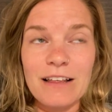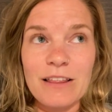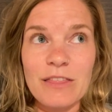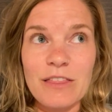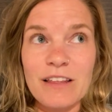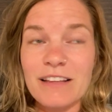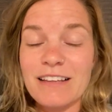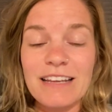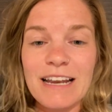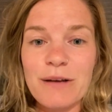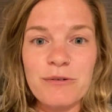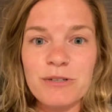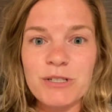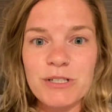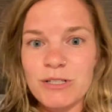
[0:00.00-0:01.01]
today
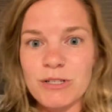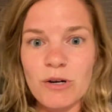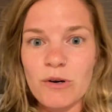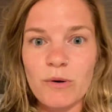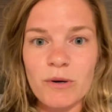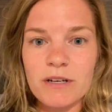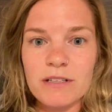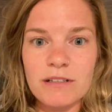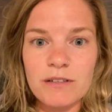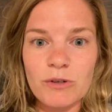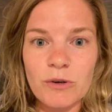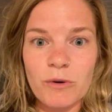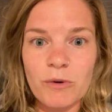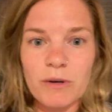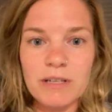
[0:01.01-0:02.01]
was just so
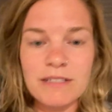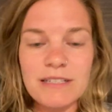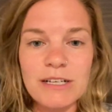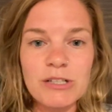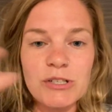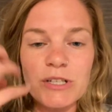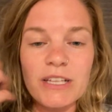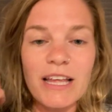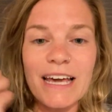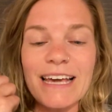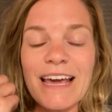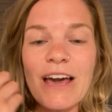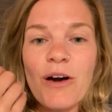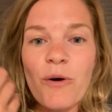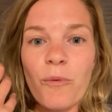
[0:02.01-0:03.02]
quintessentially
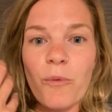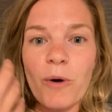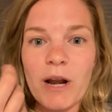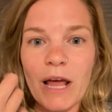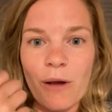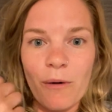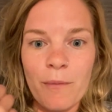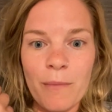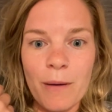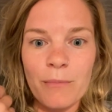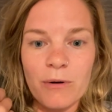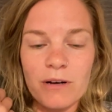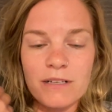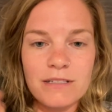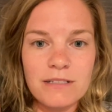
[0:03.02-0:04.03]
like what I
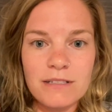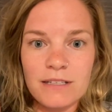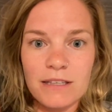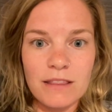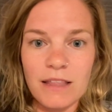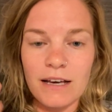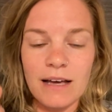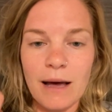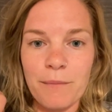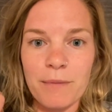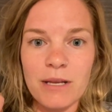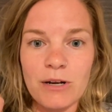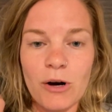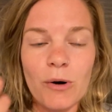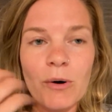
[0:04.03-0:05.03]
remember as the
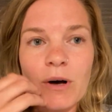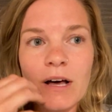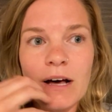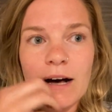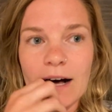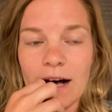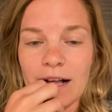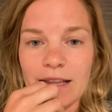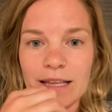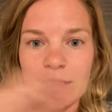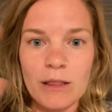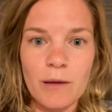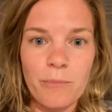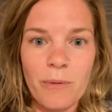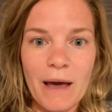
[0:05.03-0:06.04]
Camino, like
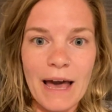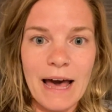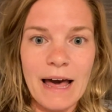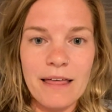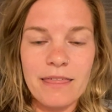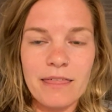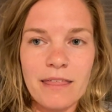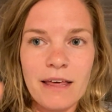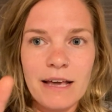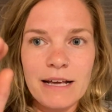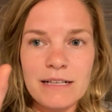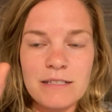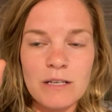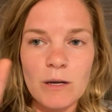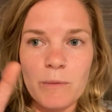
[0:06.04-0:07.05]
the path,
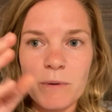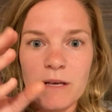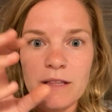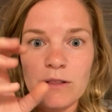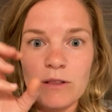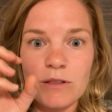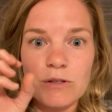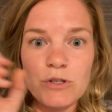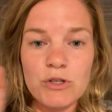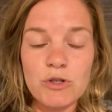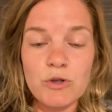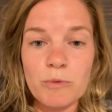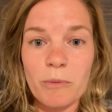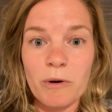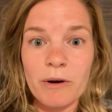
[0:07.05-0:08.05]
instead of being
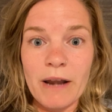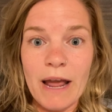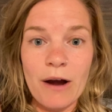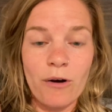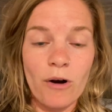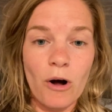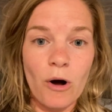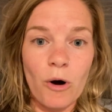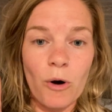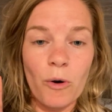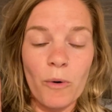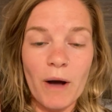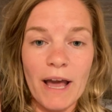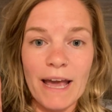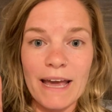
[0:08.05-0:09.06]
super
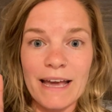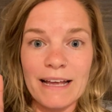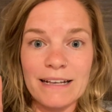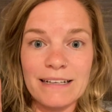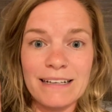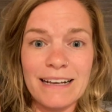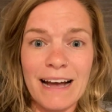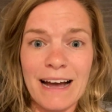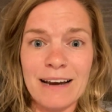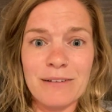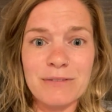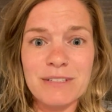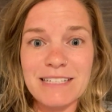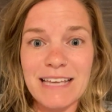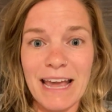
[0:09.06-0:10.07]
narrow and kind of
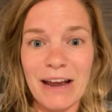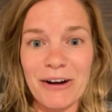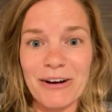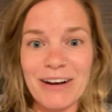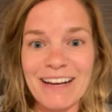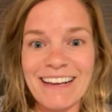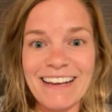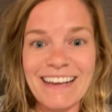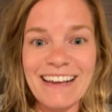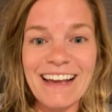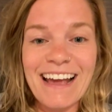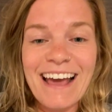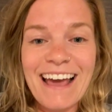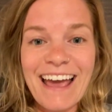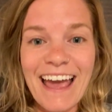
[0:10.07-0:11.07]
scary
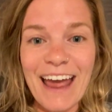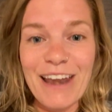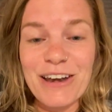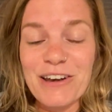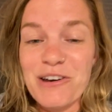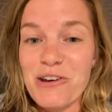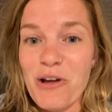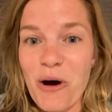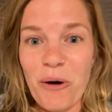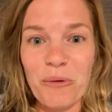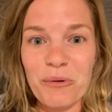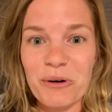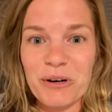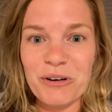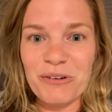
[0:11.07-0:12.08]
and no
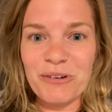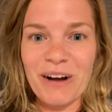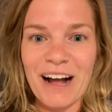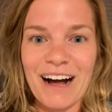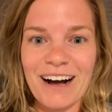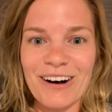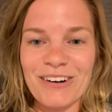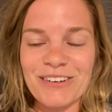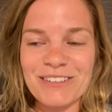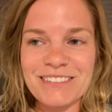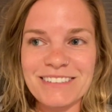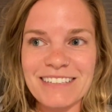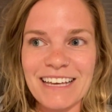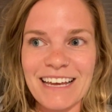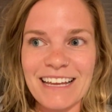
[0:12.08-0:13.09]
one
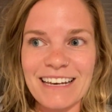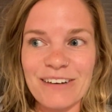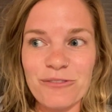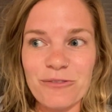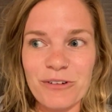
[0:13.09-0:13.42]
around and